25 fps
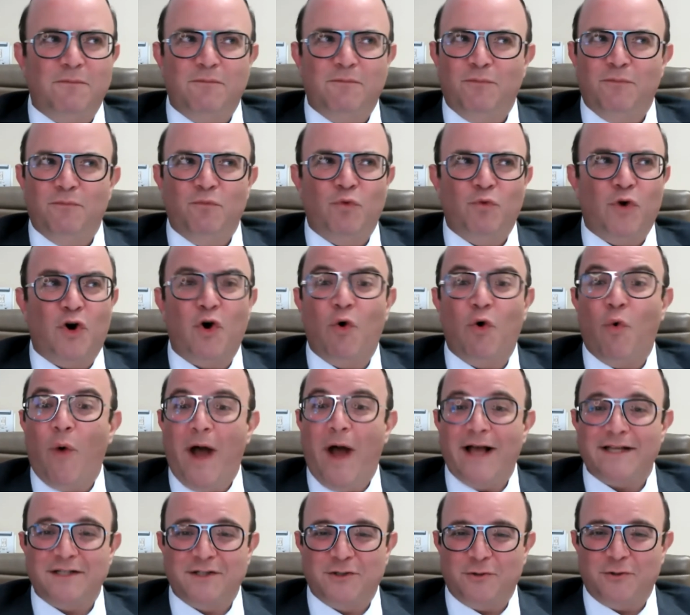
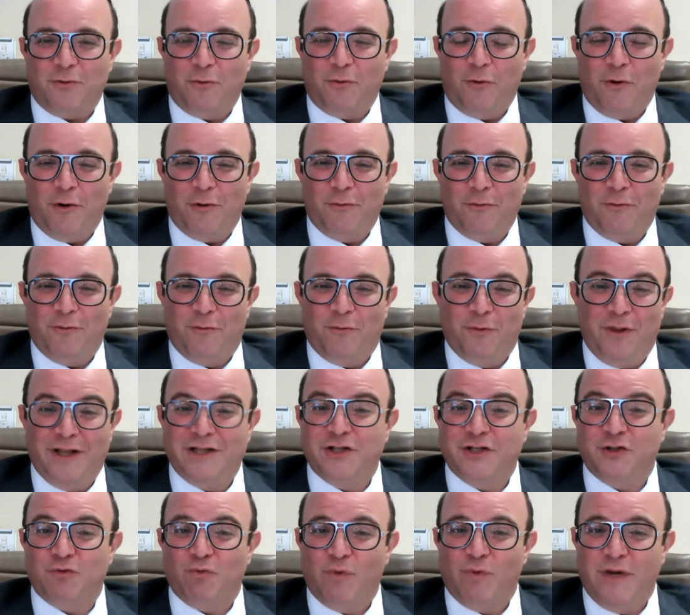request or
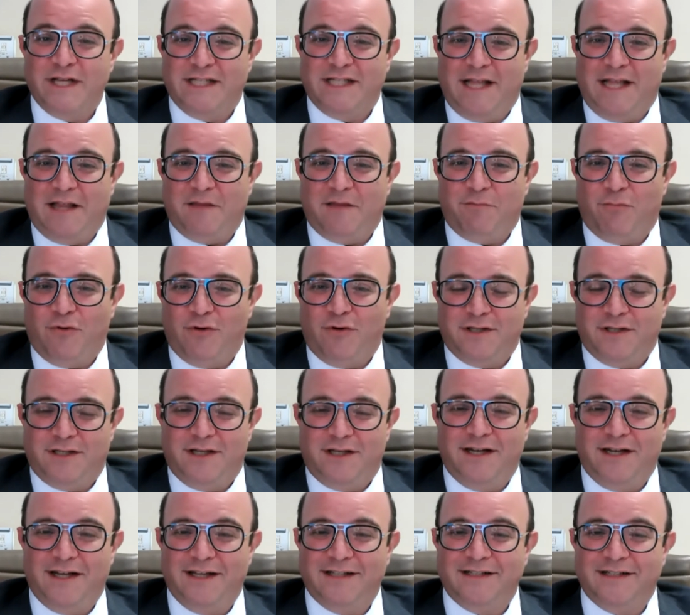religious reason that the
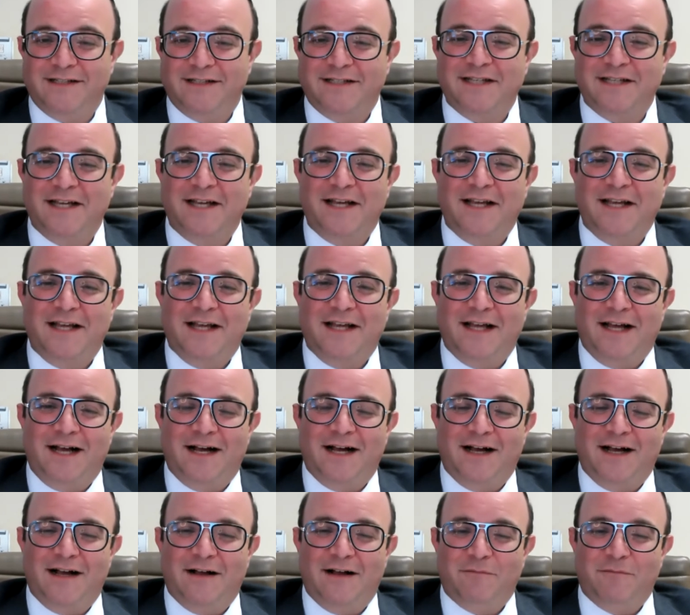person is
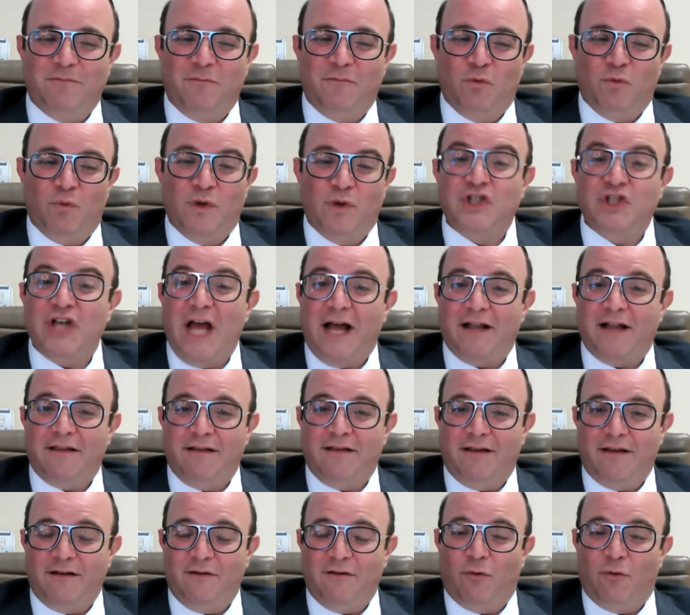
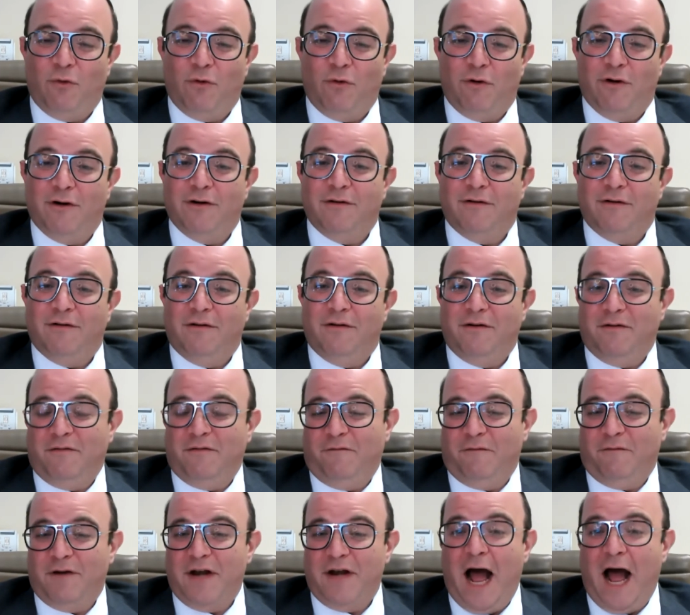rejecting or
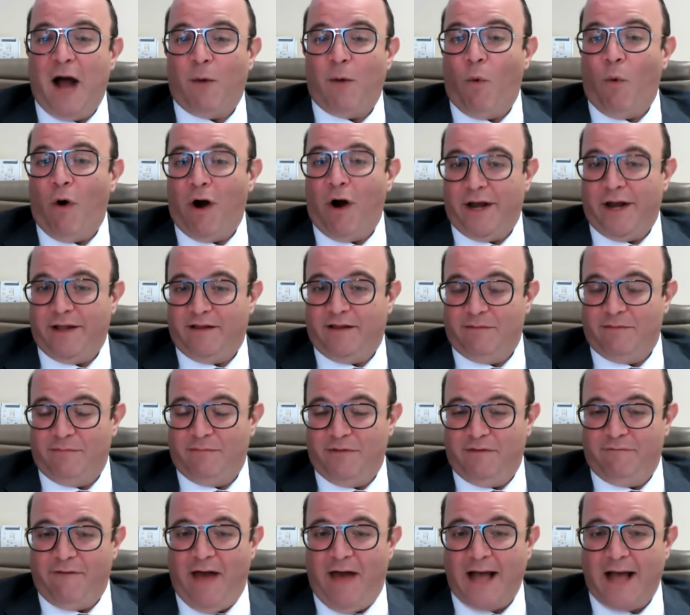not wanting to
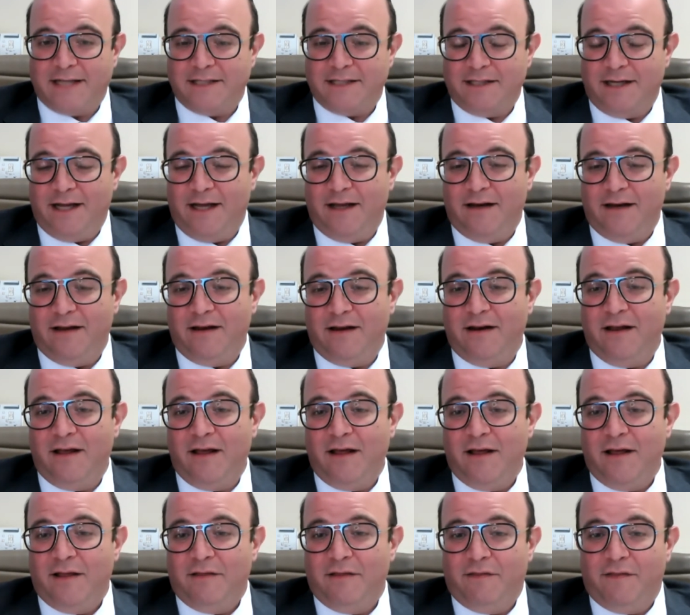be vaccinated,
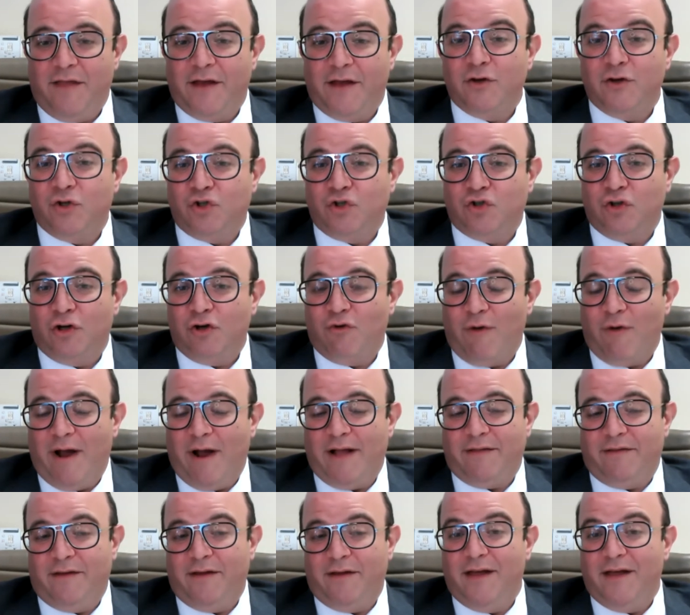then you should
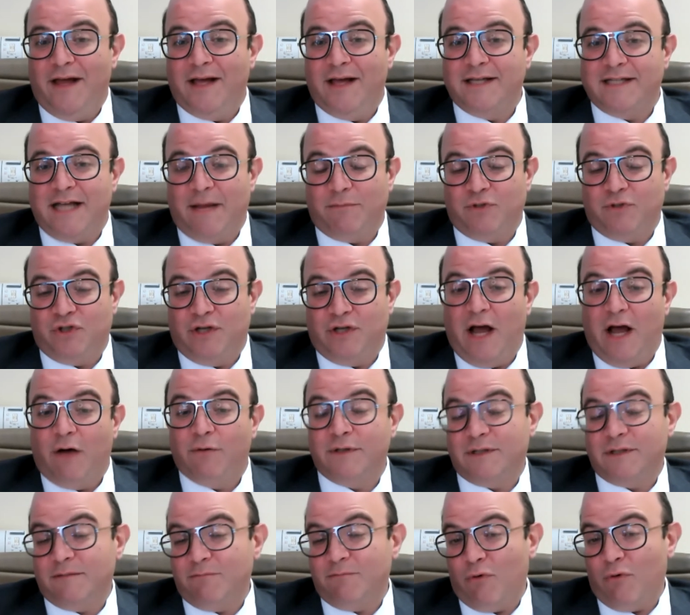grant the exemption. Now,
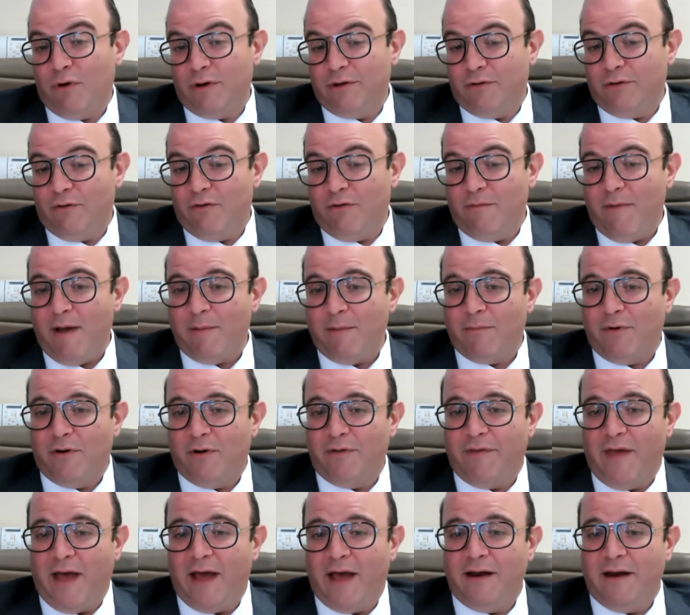it's important to remember
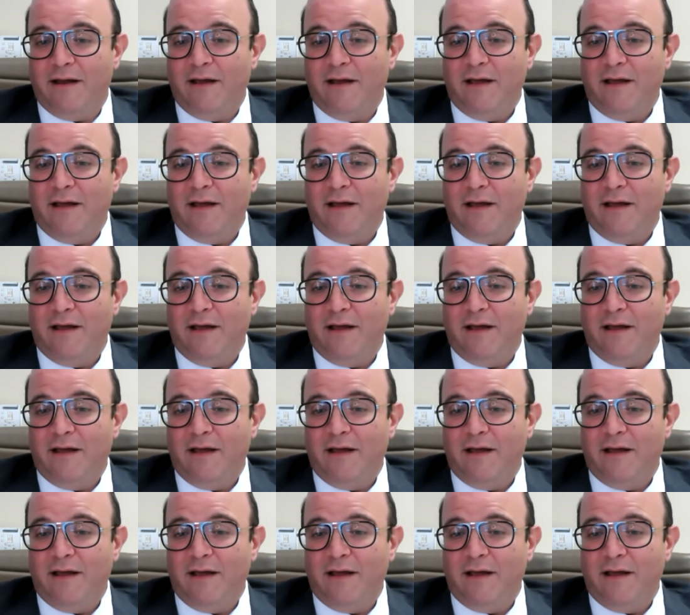that